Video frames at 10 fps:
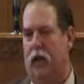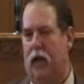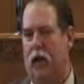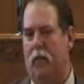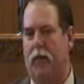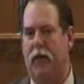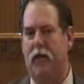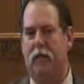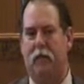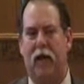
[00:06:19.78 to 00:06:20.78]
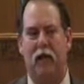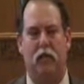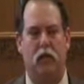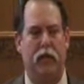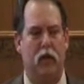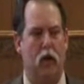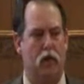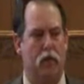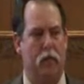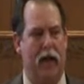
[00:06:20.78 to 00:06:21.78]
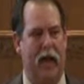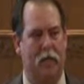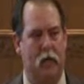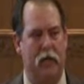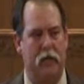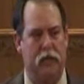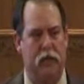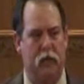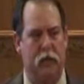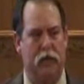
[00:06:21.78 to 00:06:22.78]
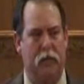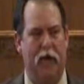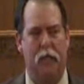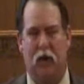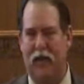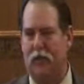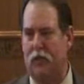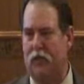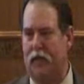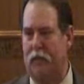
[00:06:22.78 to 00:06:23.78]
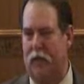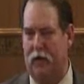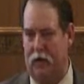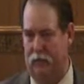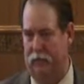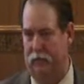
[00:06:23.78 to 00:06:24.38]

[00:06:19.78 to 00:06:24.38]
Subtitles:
how many of them actually go to the Bible and consider what the Bible has to say about it?